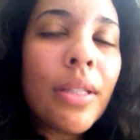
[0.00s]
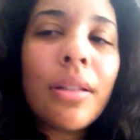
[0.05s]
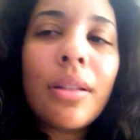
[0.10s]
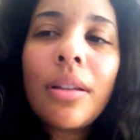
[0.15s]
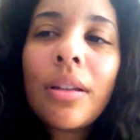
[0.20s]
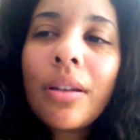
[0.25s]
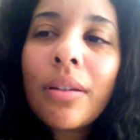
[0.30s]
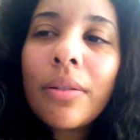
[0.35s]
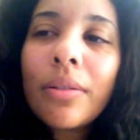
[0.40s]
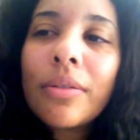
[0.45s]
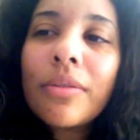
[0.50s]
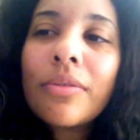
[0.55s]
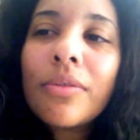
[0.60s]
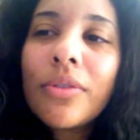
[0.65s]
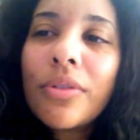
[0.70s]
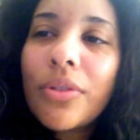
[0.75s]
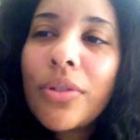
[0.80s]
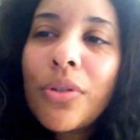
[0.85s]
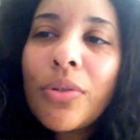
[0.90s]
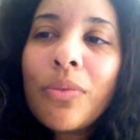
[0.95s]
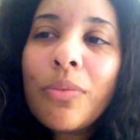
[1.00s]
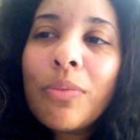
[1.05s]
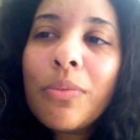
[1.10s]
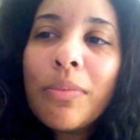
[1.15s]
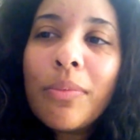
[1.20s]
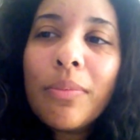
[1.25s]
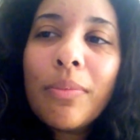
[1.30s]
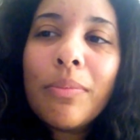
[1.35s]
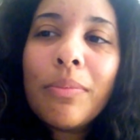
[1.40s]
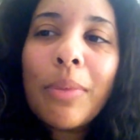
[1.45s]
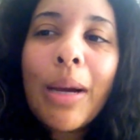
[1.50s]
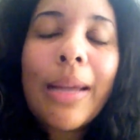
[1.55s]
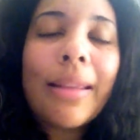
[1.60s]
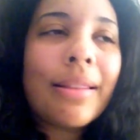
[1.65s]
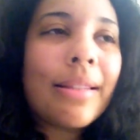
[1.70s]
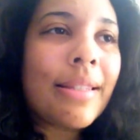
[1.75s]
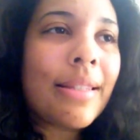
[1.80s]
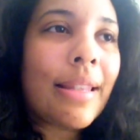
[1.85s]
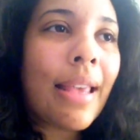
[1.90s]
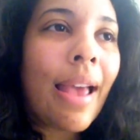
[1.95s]
you know, do
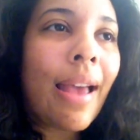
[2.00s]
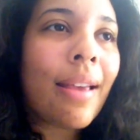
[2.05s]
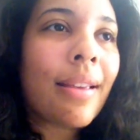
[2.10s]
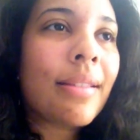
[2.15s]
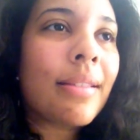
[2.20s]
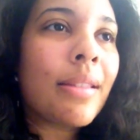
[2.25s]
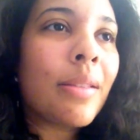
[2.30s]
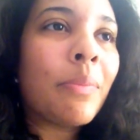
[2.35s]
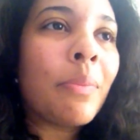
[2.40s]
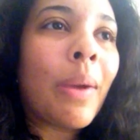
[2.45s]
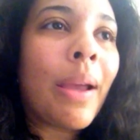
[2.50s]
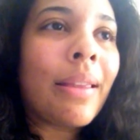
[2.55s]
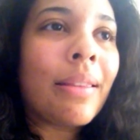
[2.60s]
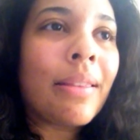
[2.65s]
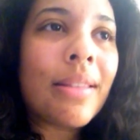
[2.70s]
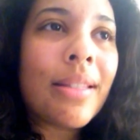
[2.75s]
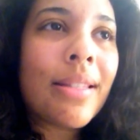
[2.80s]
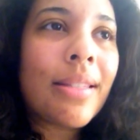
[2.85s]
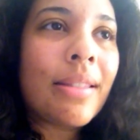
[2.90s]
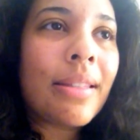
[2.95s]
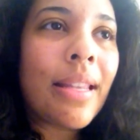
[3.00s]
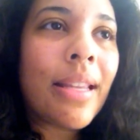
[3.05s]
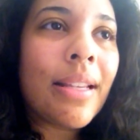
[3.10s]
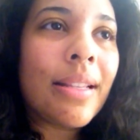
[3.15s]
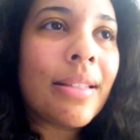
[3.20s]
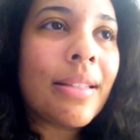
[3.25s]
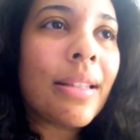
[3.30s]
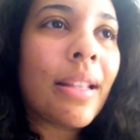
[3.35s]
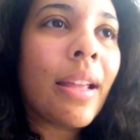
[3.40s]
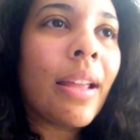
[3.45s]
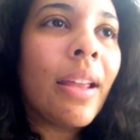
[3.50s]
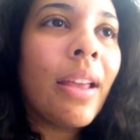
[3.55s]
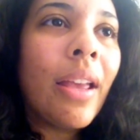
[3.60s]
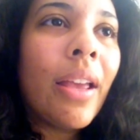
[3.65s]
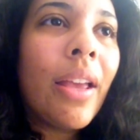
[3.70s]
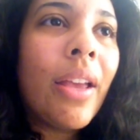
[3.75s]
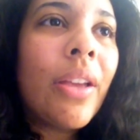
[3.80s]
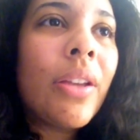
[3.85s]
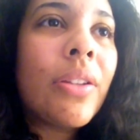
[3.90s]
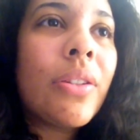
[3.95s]
mindless acts and mindless things that
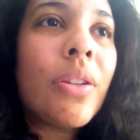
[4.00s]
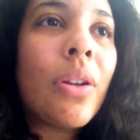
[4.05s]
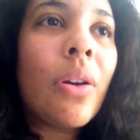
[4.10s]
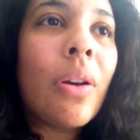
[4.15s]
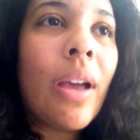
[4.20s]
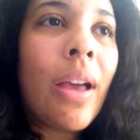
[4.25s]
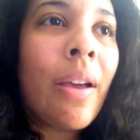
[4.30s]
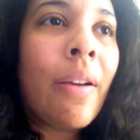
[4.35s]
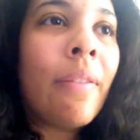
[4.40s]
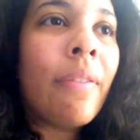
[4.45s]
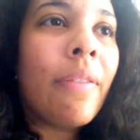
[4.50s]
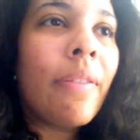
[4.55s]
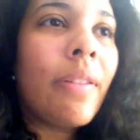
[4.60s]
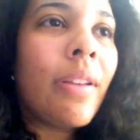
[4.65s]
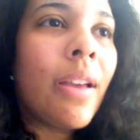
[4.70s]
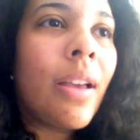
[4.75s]
don't have